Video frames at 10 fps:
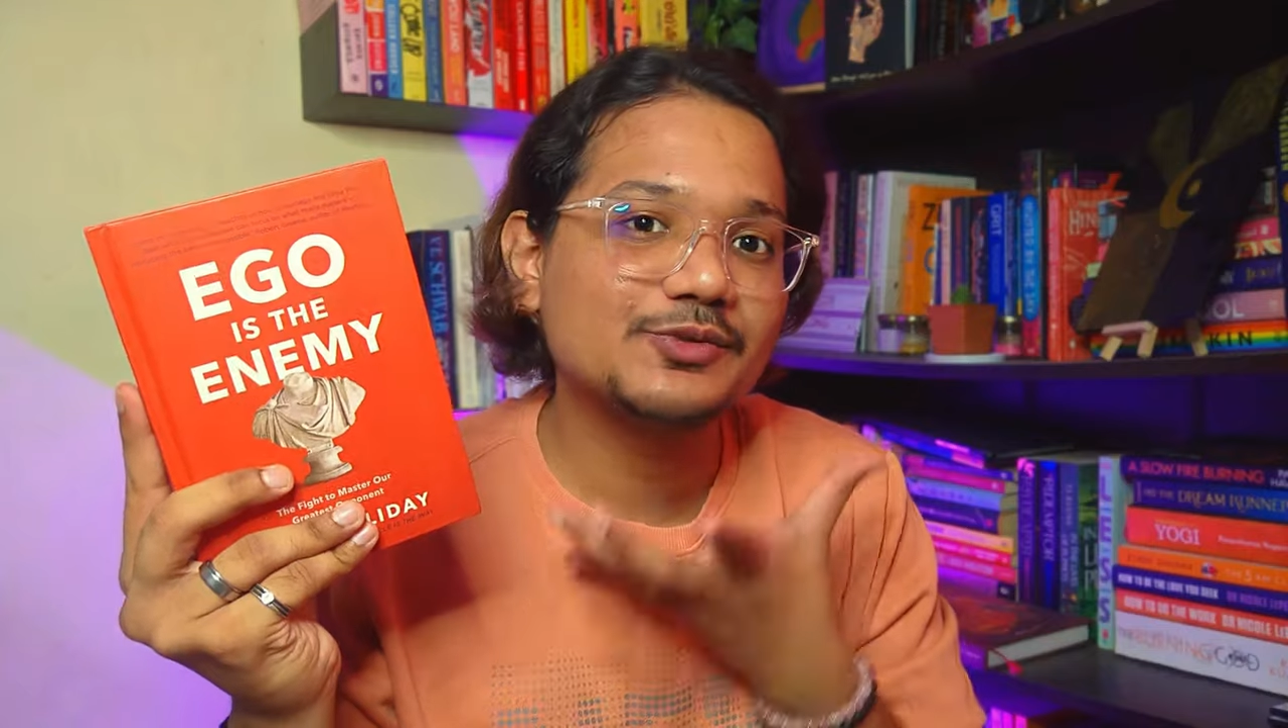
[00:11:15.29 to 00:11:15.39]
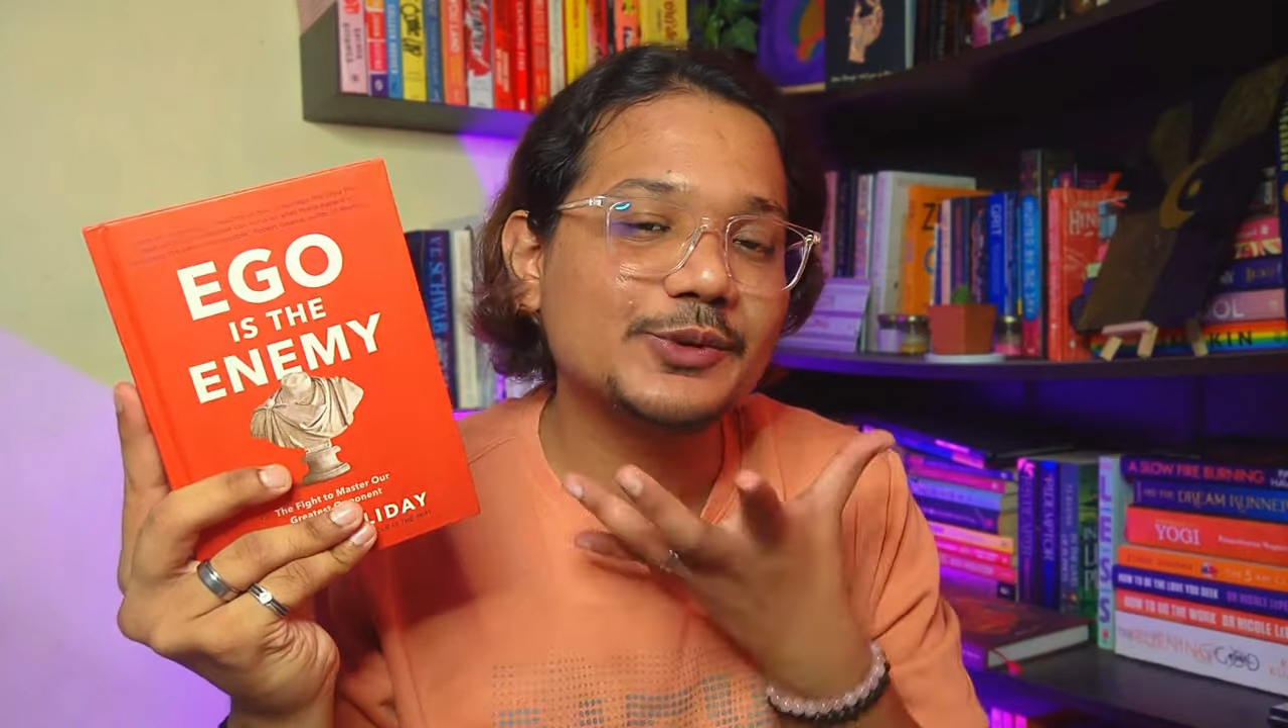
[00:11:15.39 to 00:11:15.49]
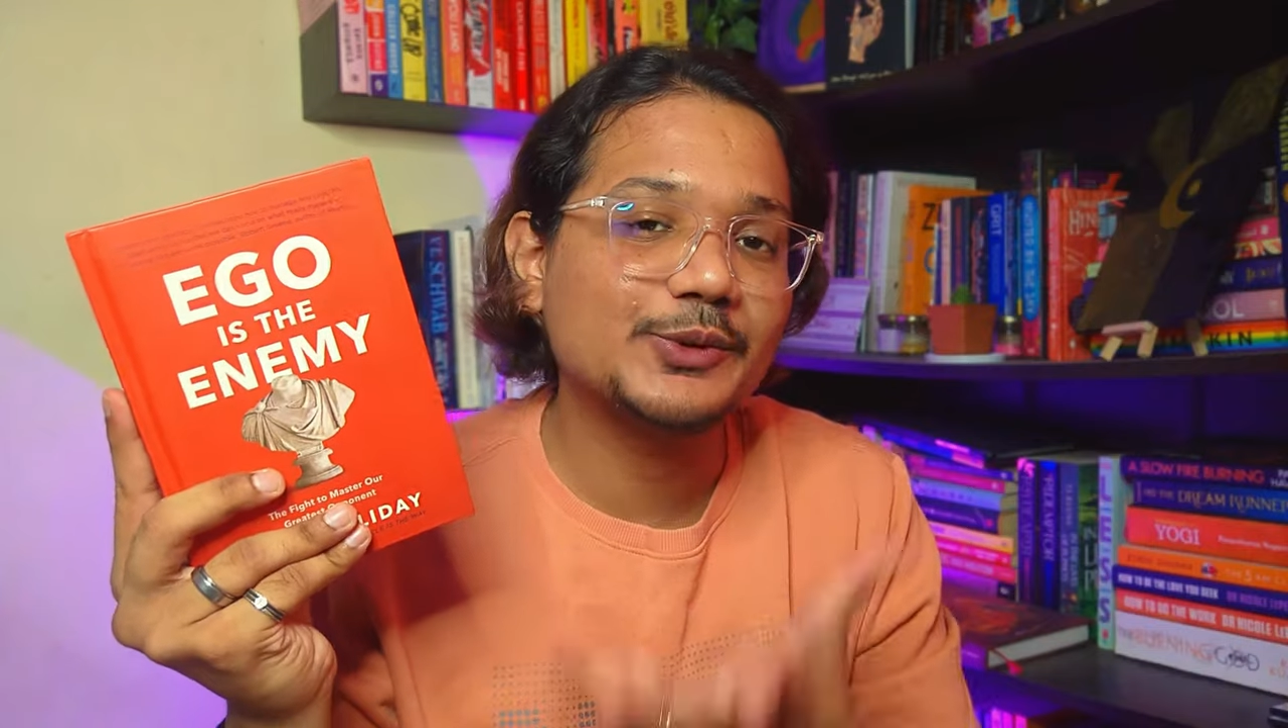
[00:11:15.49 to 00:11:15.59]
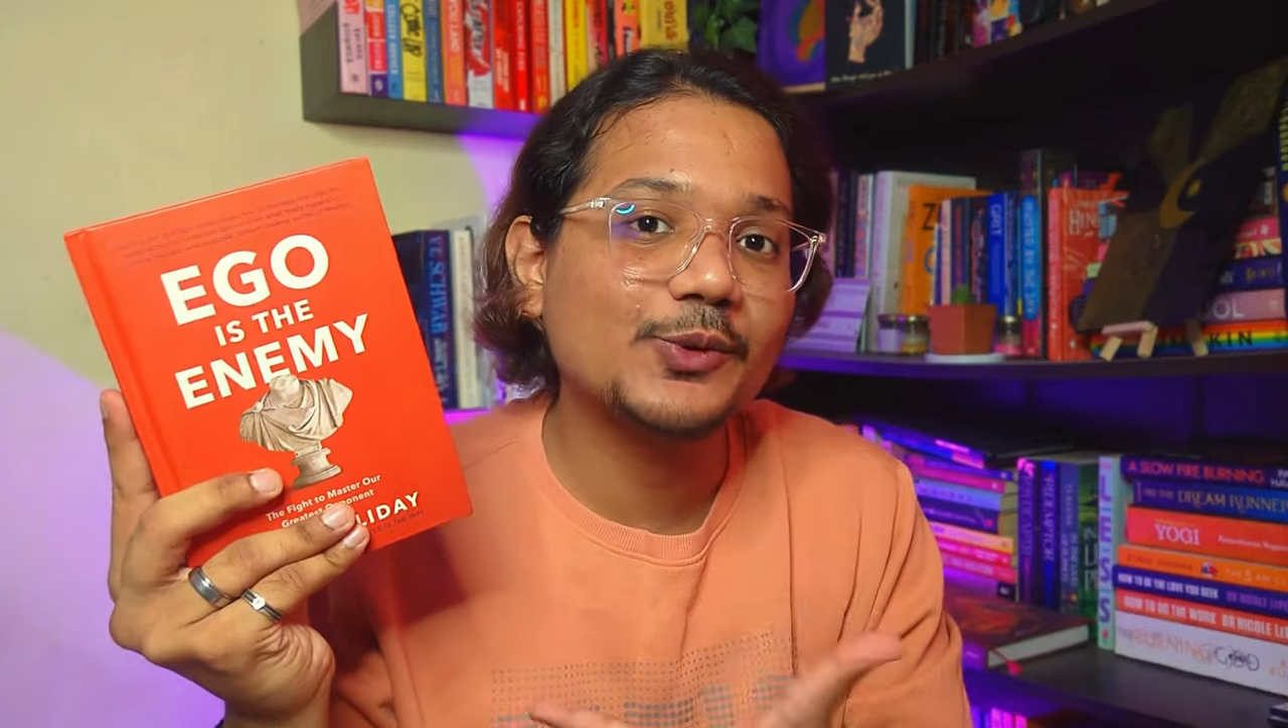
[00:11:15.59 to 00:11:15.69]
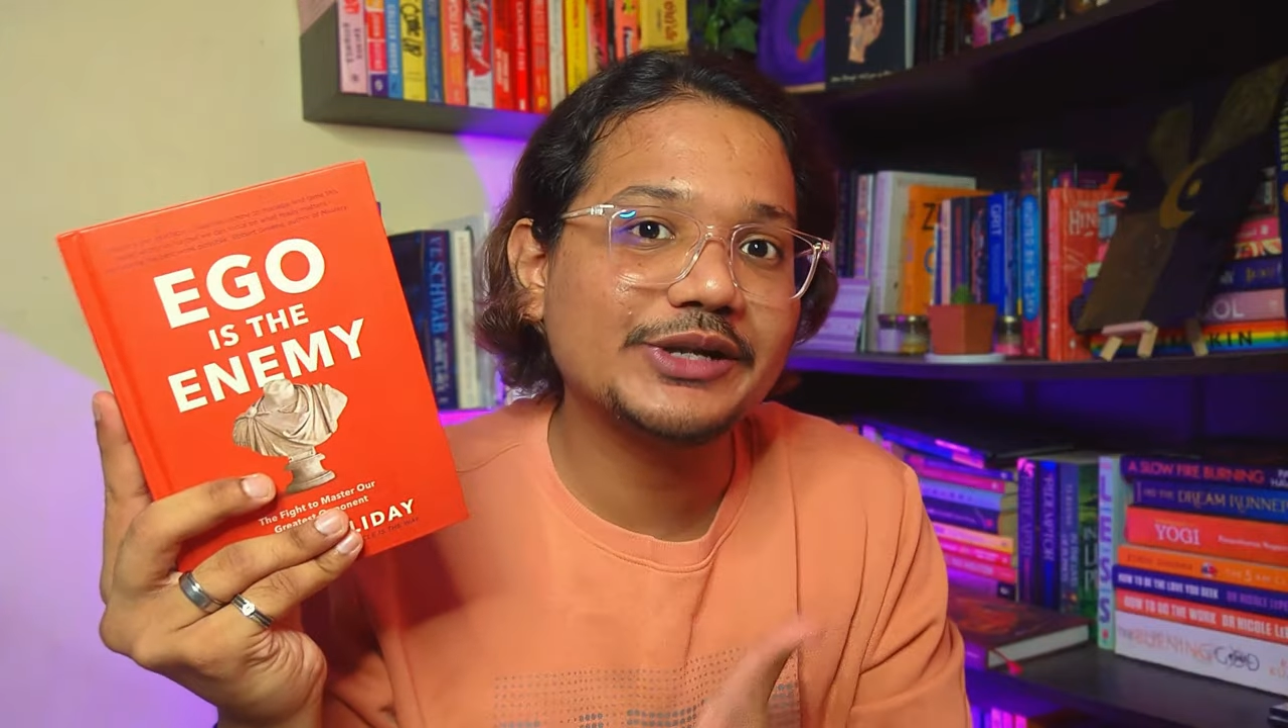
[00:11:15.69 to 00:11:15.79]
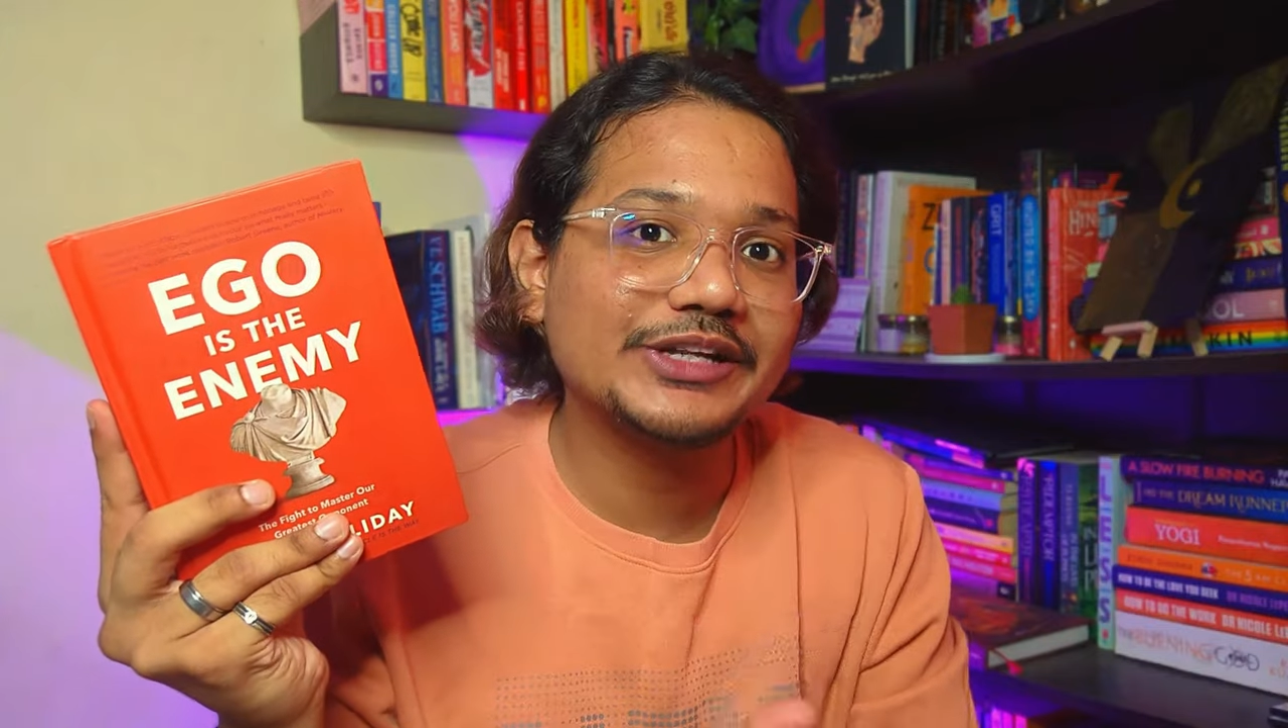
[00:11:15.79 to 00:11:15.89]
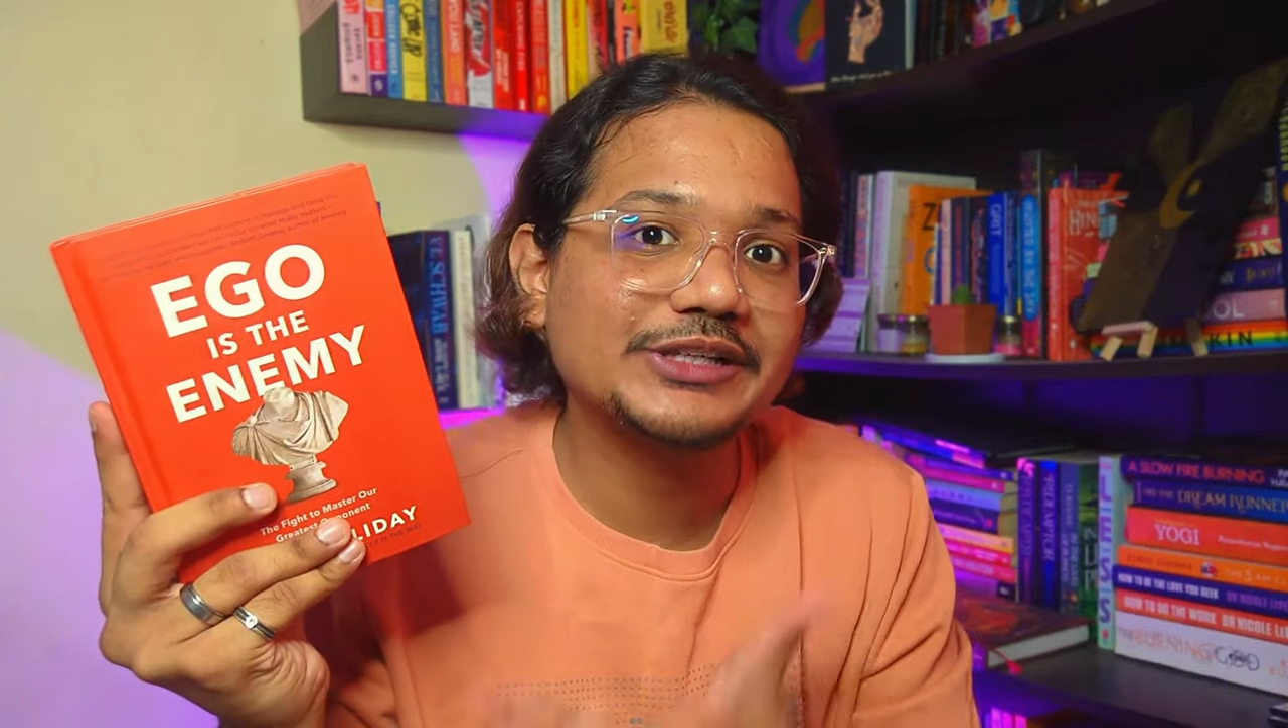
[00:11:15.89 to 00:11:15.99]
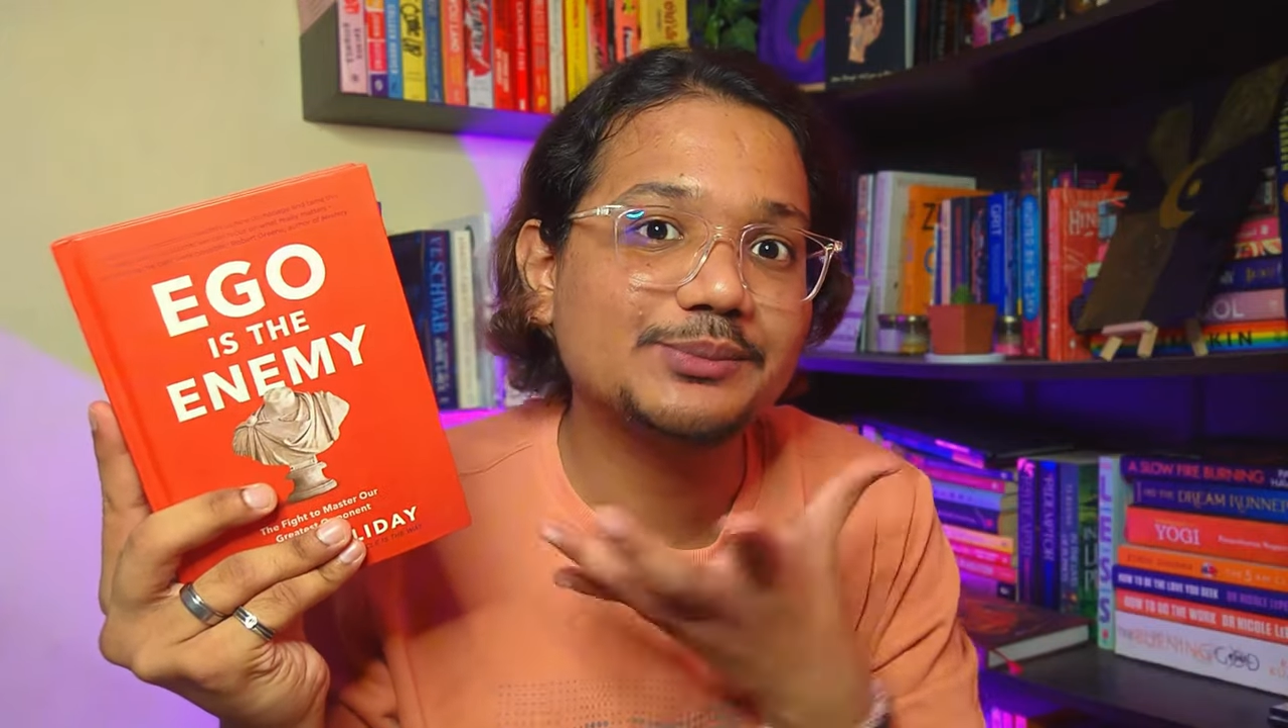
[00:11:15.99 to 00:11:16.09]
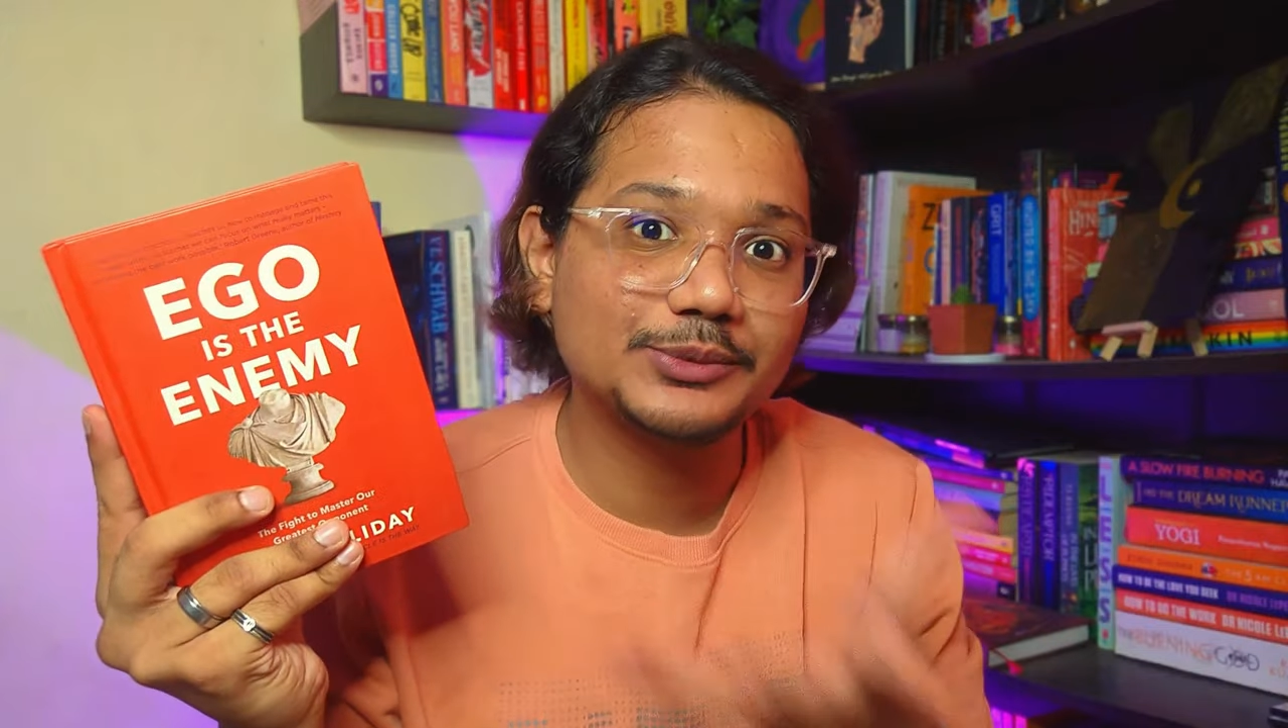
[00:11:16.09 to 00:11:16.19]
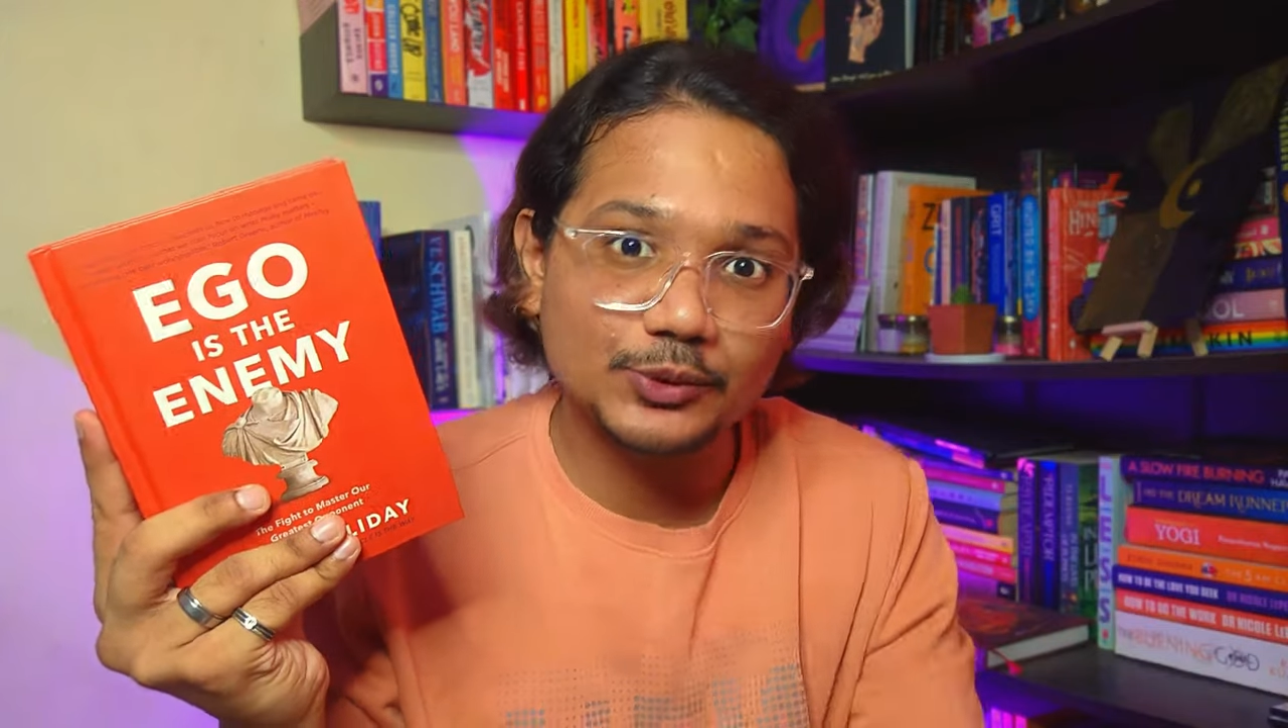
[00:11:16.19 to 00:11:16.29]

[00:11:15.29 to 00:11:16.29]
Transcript: we don't end up